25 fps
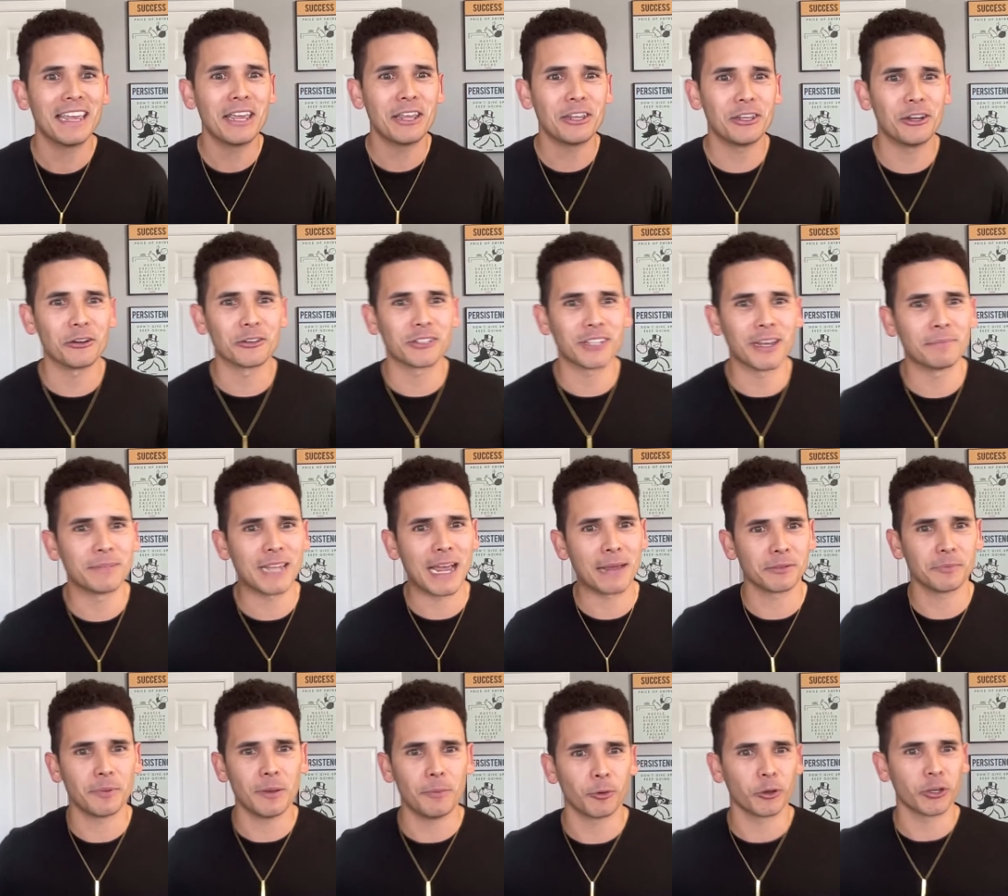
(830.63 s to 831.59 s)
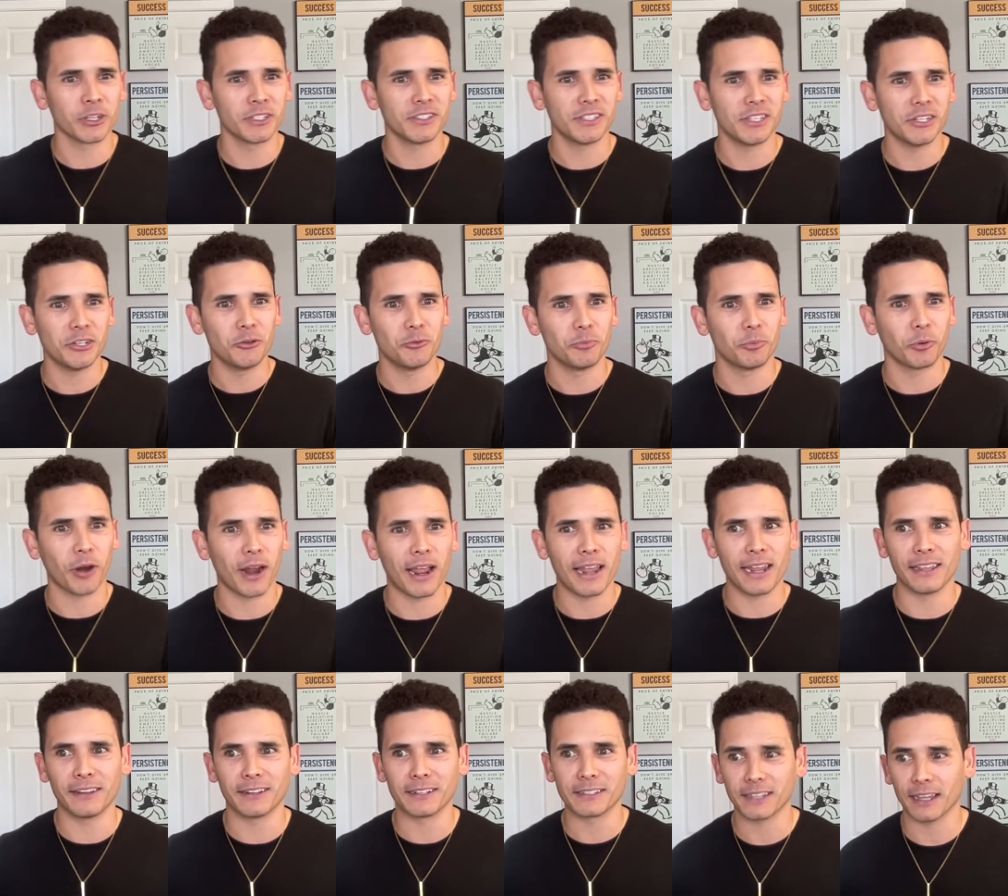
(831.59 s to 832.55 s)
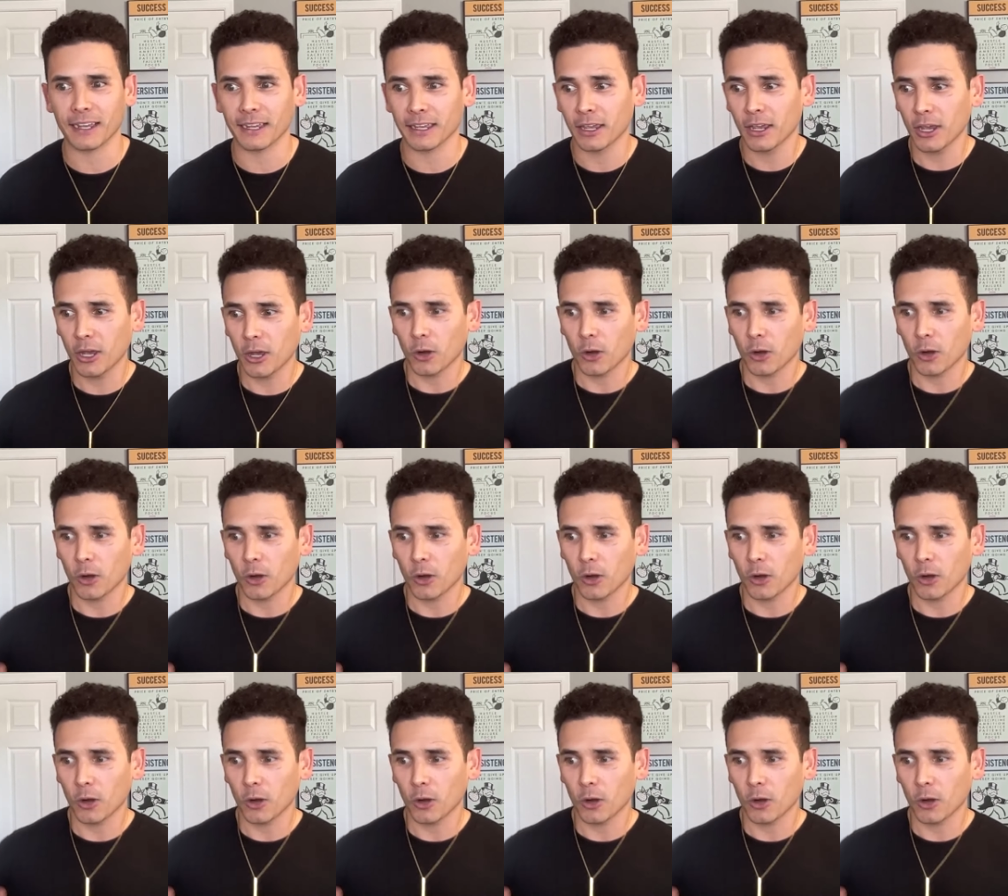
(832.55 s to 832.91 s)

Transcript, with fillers: you know sometimes people can see you pray and it's like